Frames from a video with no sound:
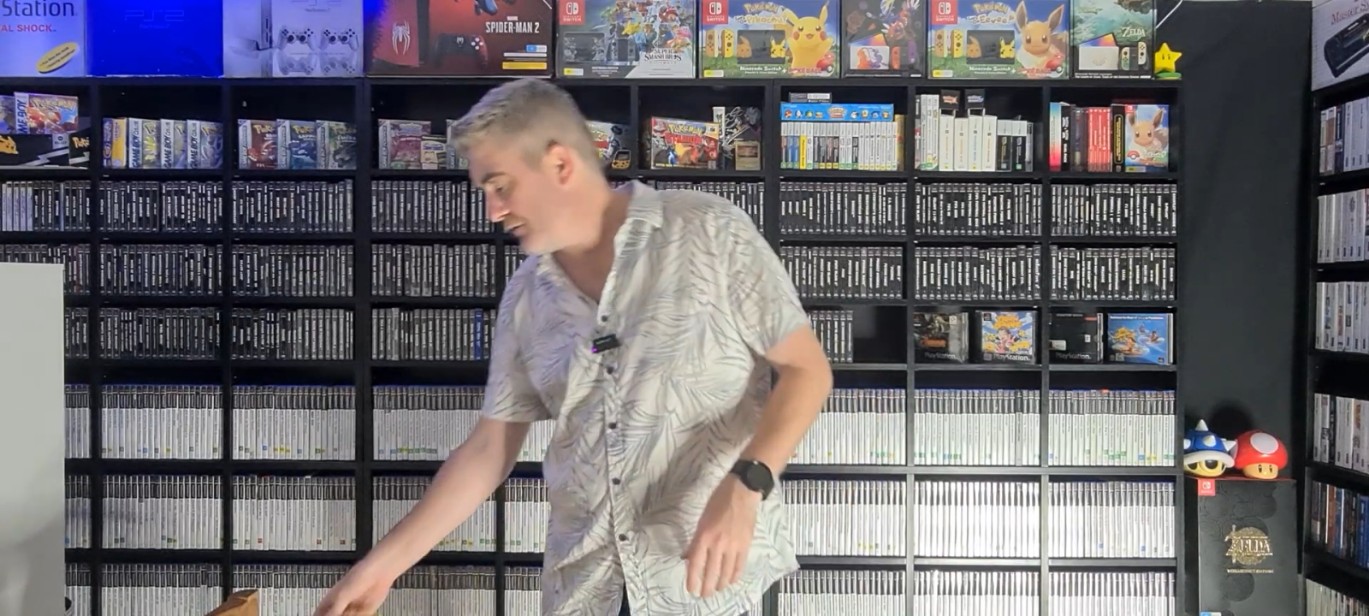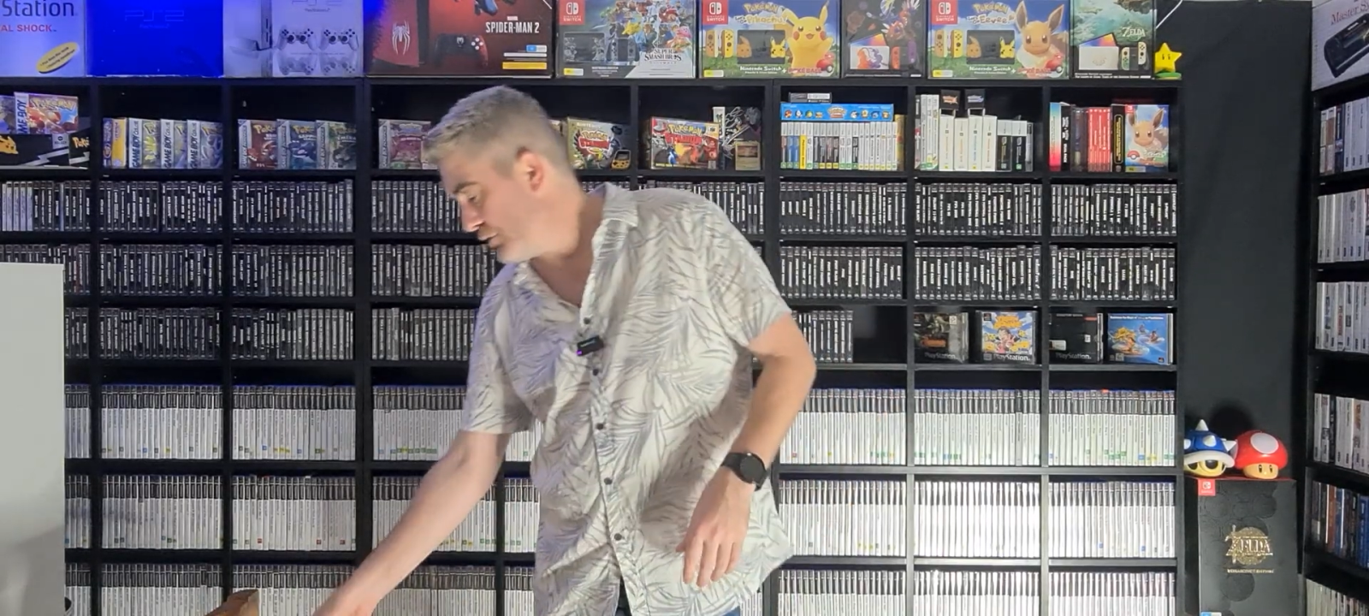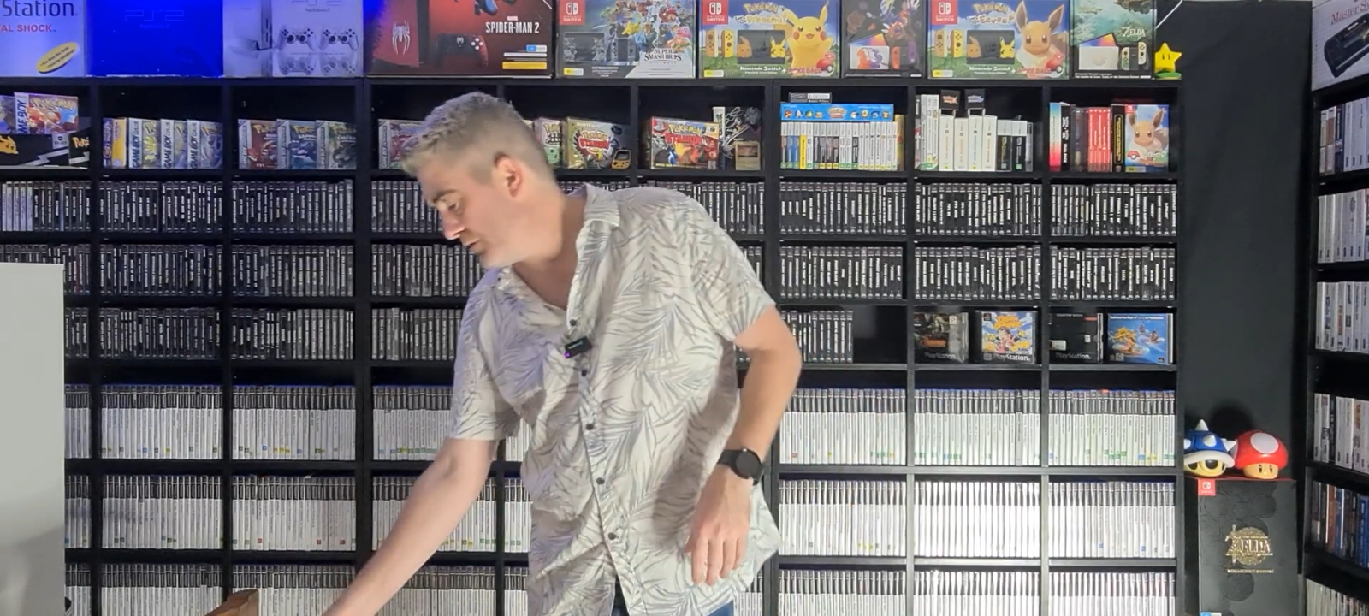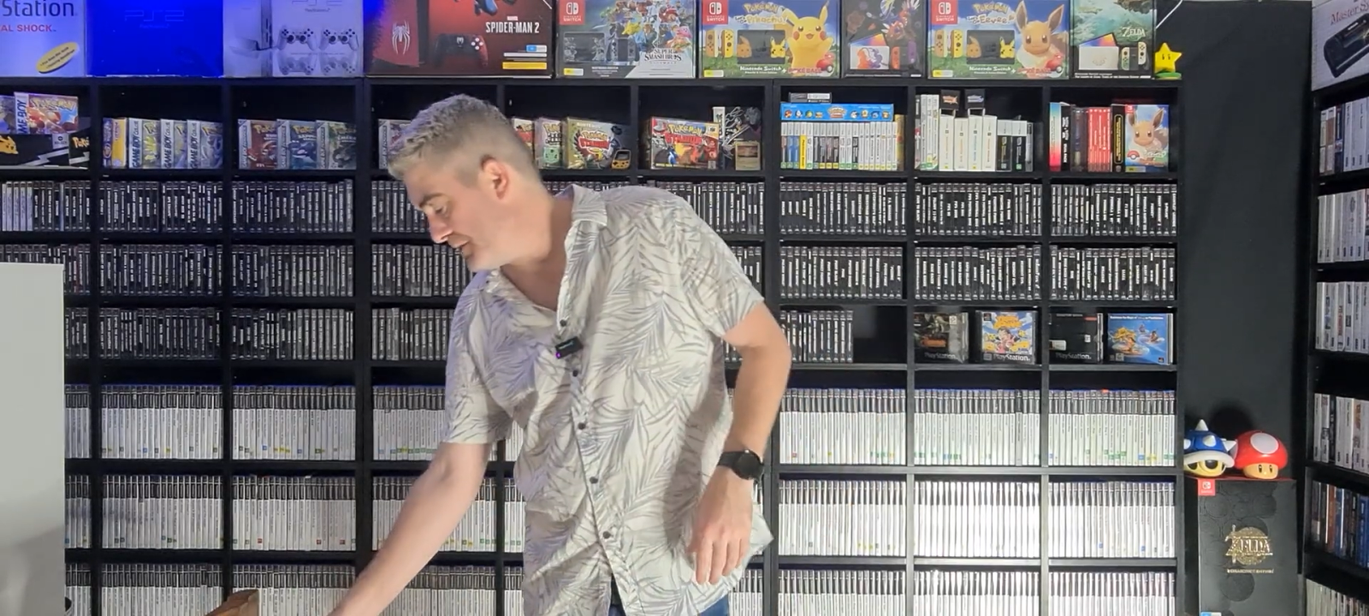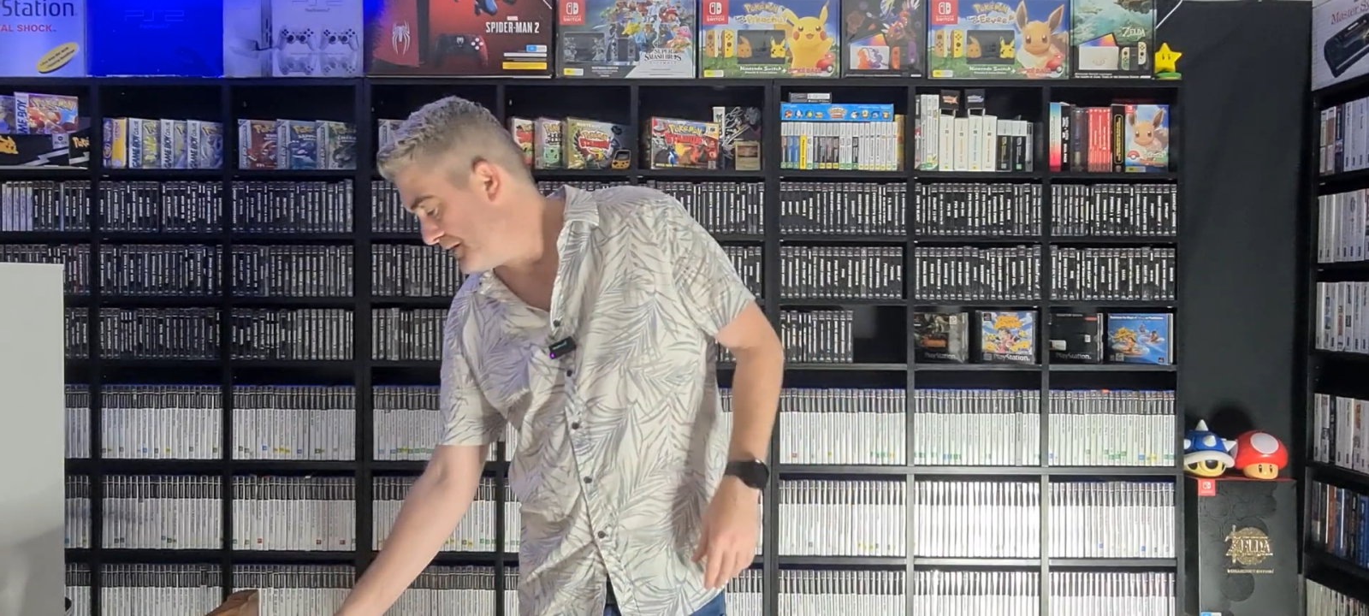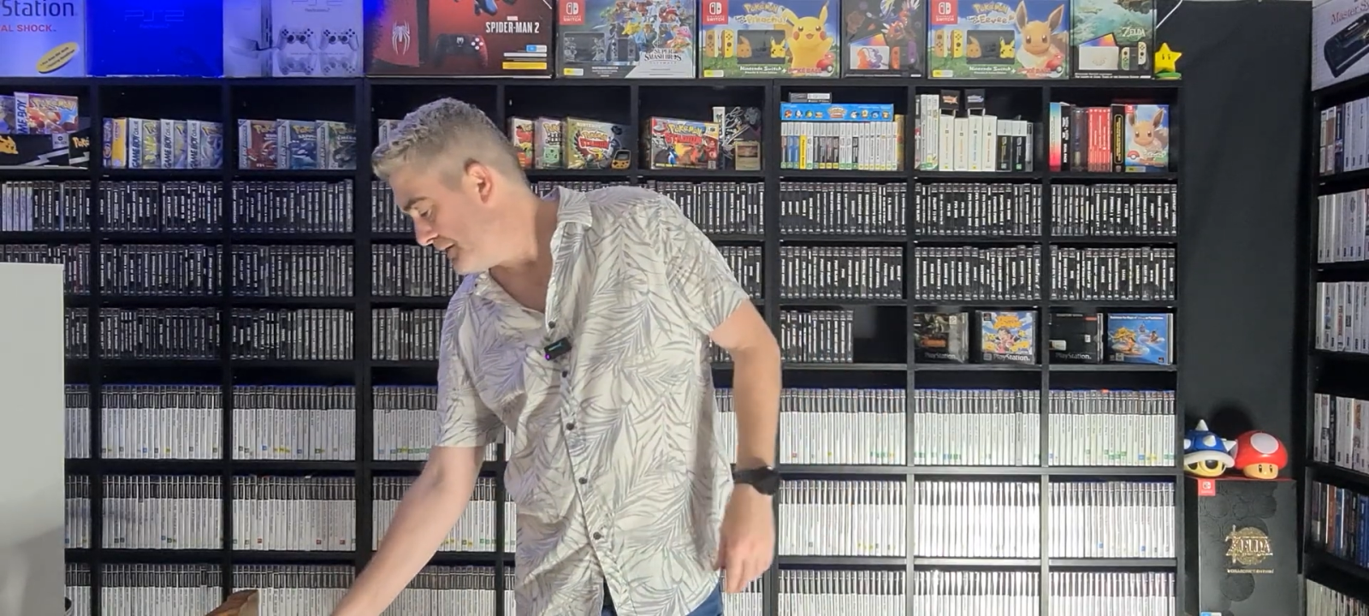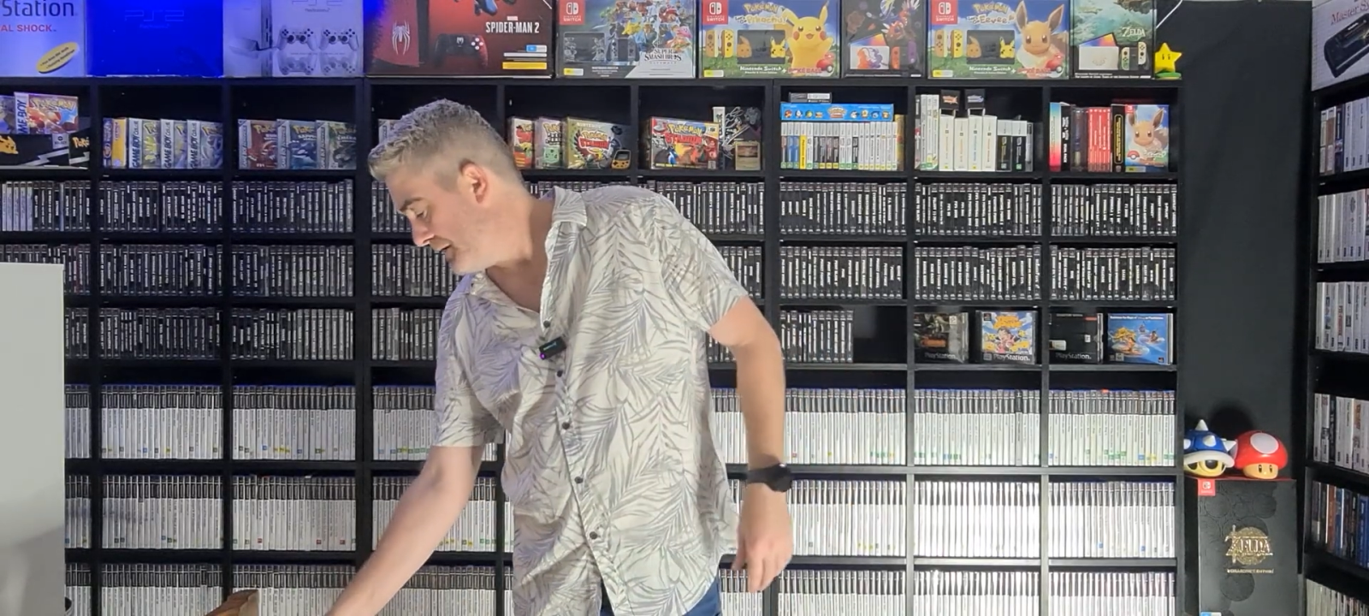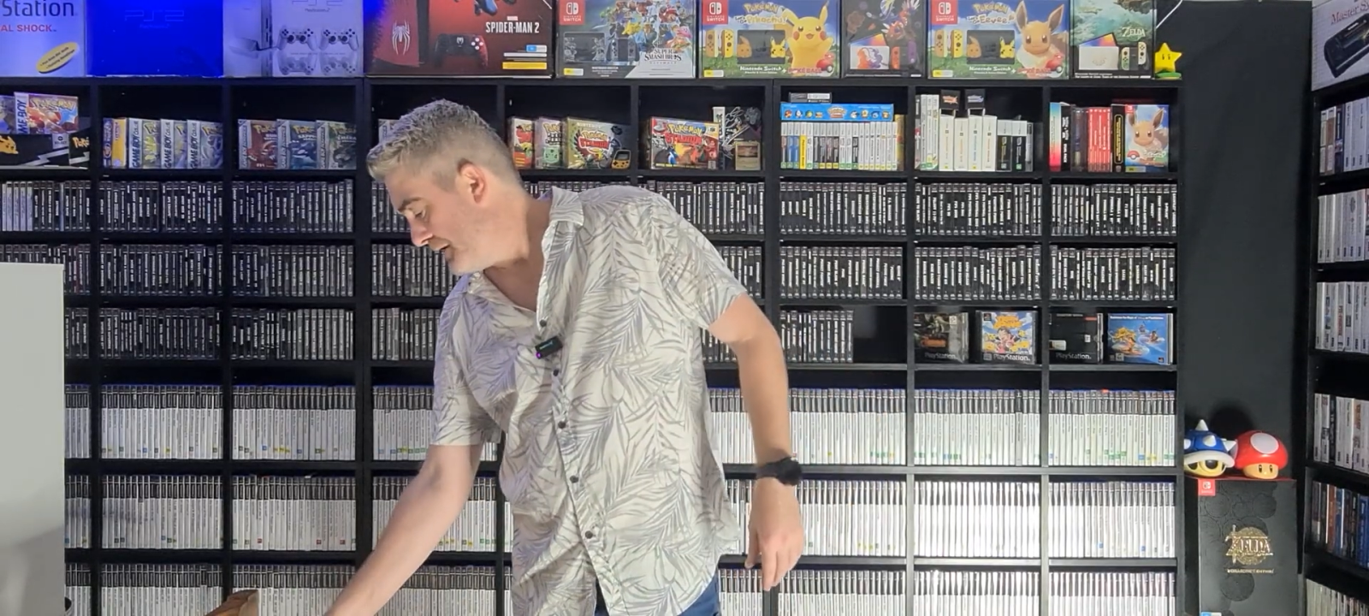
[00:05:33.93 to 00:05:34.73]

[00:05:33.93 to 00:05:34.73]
of annoyed me.